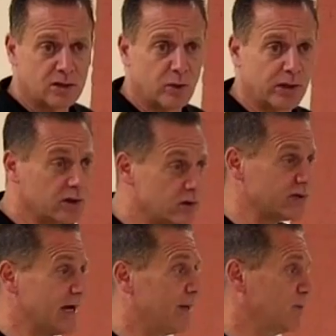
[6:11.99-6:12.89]
So we can
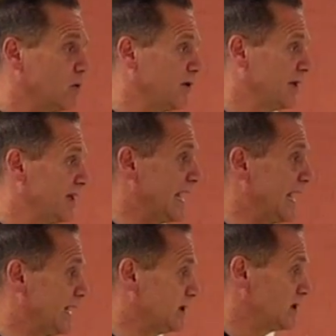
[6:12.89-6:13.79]
use them during the
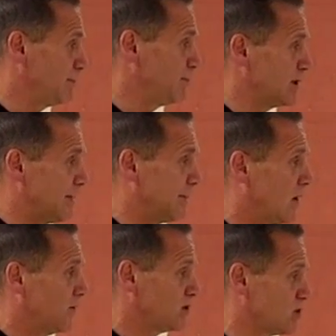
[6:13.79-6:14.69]
days to put them
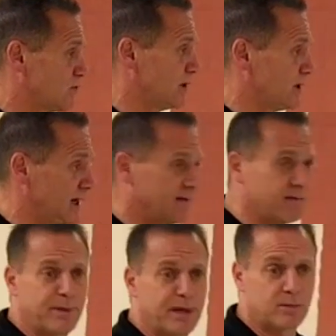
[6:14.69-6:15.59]
out in the street to
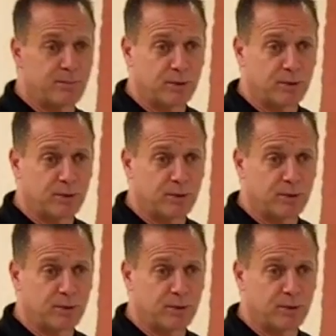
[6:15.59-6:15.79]
have better